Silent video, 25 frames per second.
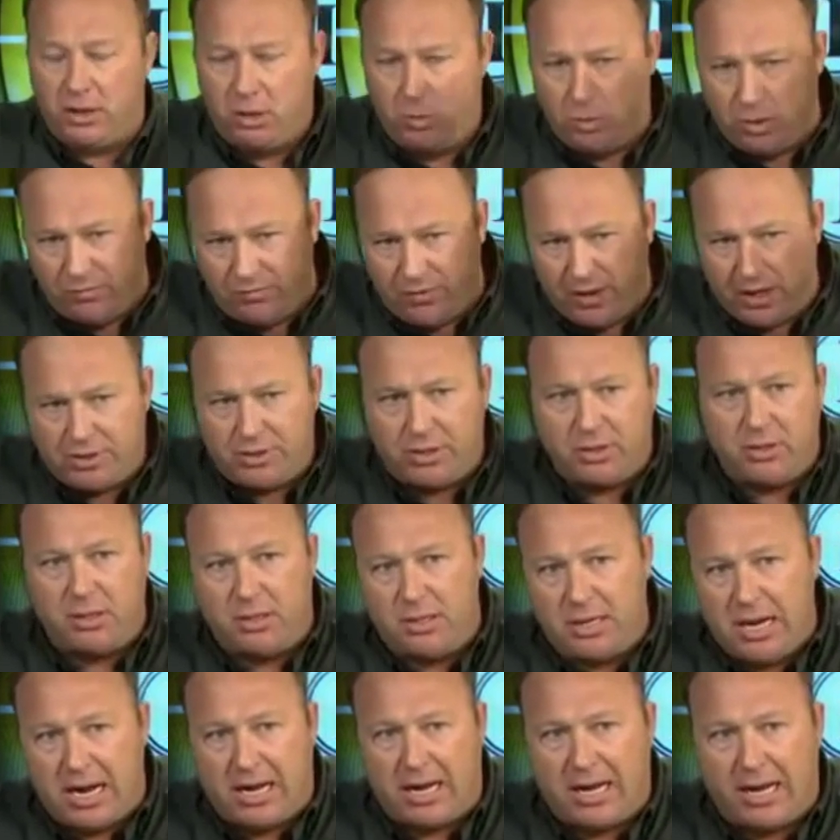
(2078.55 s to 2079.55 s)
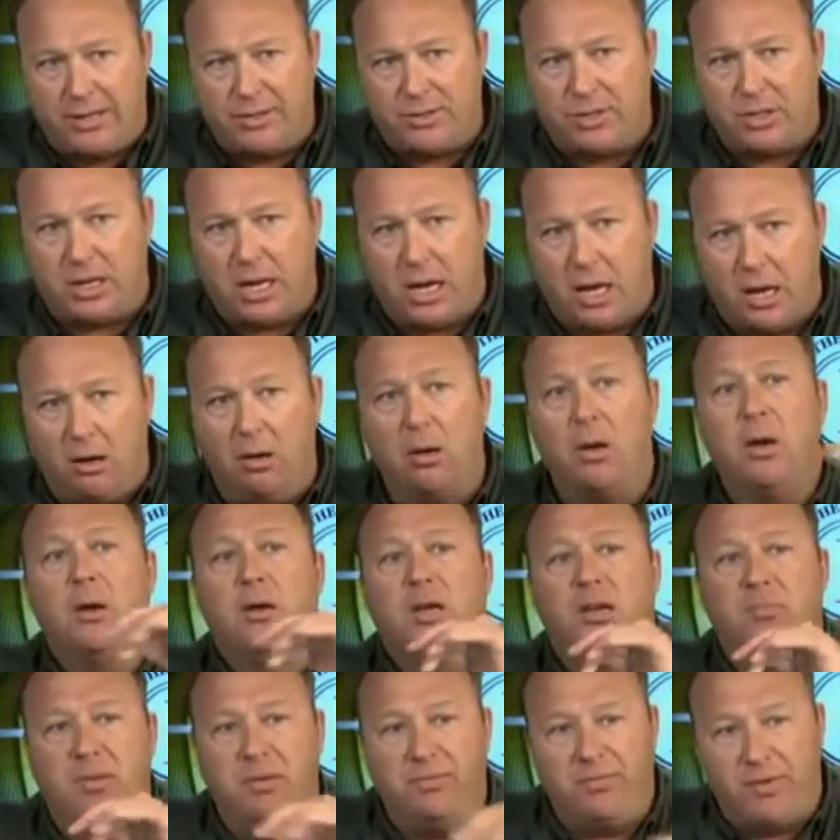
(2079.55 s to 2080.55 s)
You envisioned it decades ago.
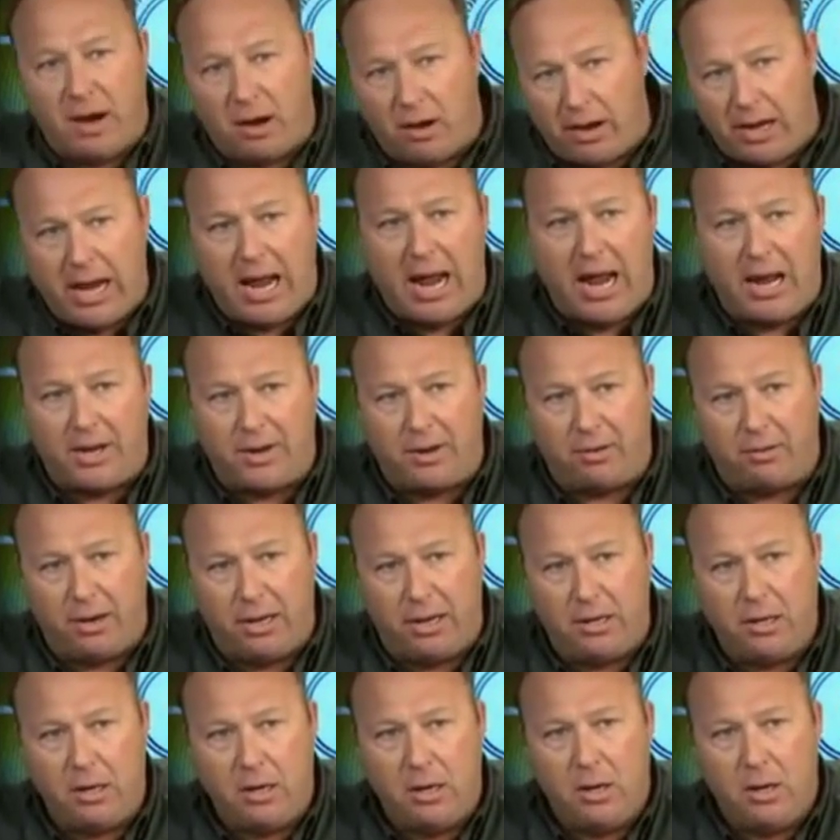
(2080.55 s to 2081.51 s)
You've been very accurate